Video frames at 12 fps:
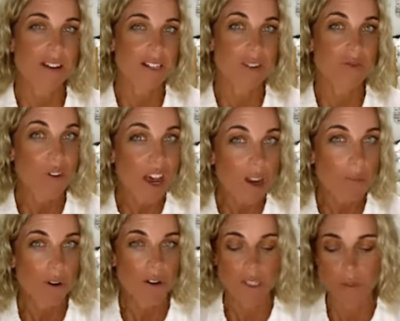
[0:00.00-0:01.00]
It's
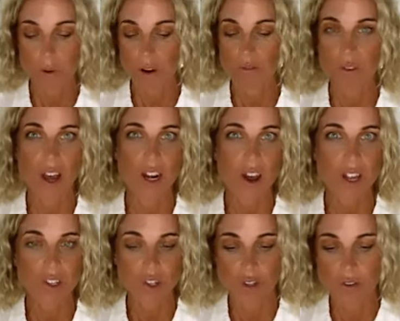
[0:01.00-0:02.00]
available on Spotify and
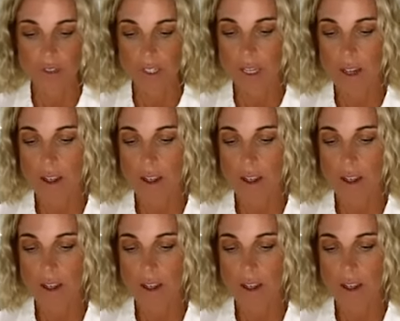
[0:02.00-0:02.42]
iTunes.